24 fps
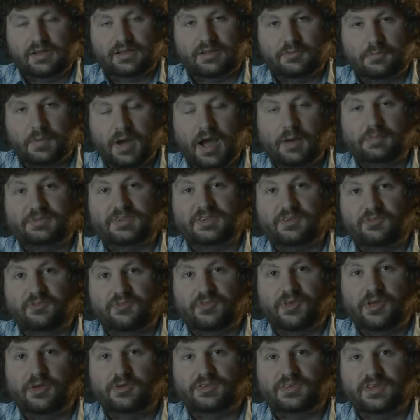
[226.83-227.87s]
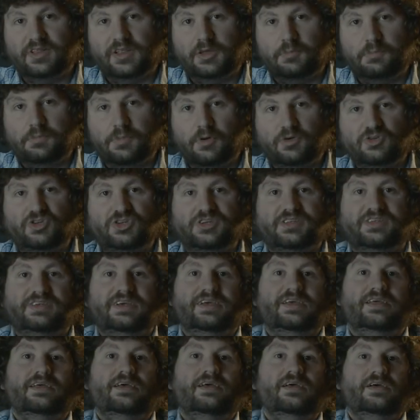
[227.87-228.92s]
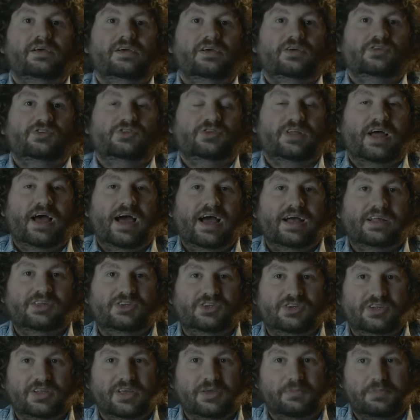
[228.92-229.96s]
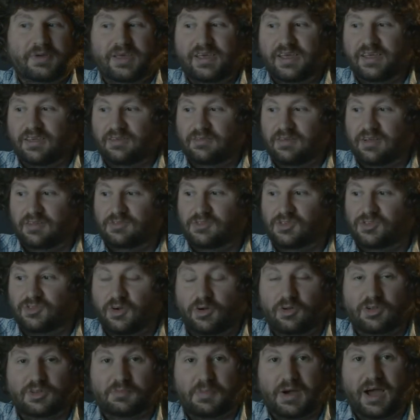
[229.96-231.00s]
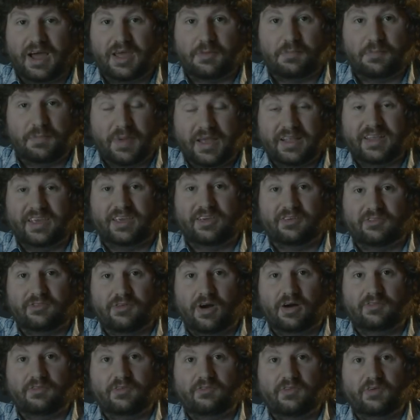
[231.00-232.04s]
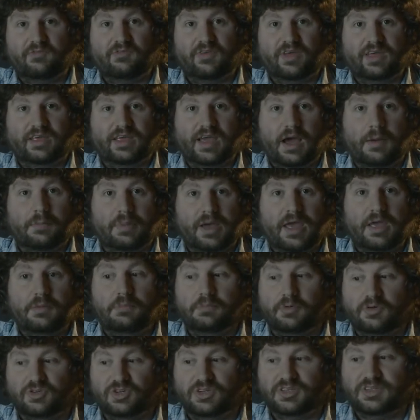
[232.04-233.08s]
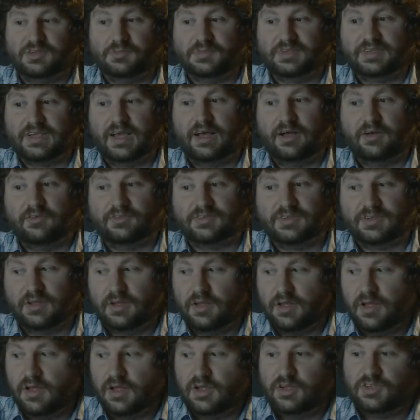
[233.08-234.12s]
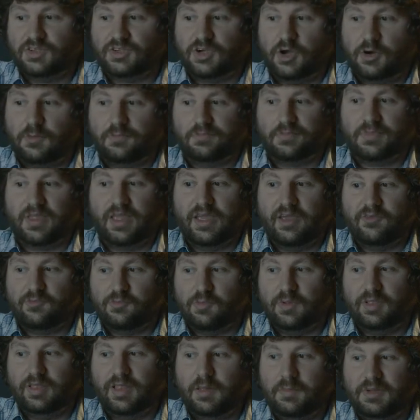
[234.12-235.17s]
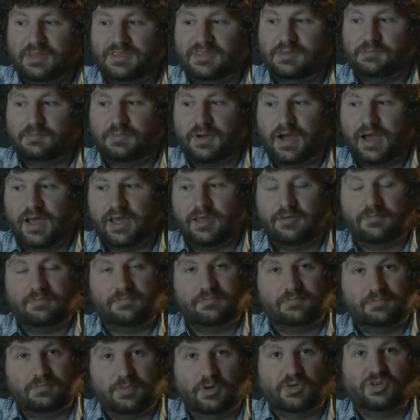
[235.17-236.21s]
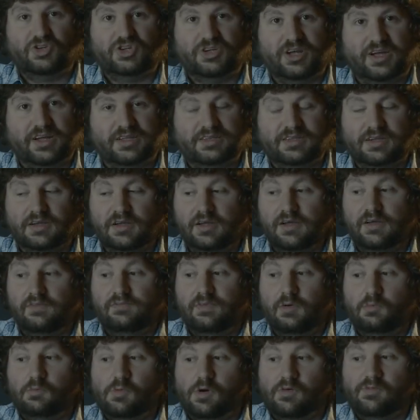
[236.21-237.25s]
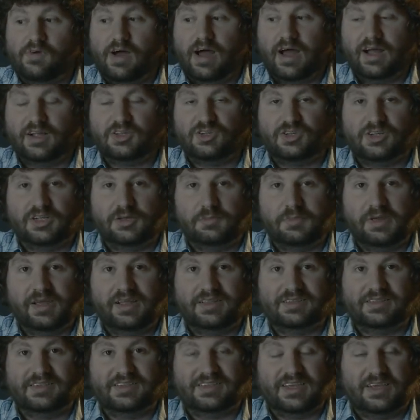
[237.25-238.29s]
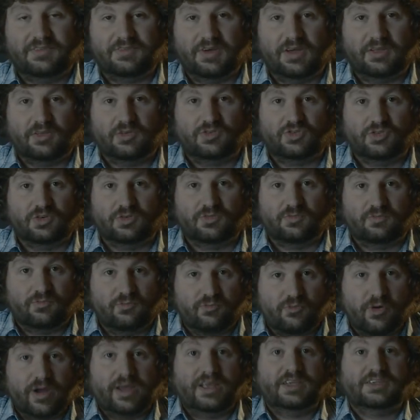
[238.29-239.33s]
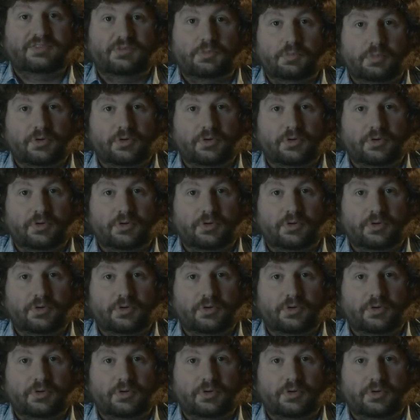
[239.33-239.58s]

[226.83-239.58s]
And perhaps confusingly, budgeting should actually be controlled by bidding rather than the campaign budgets themselves. So if we're limited by budget, then what that actually means is either you should raise the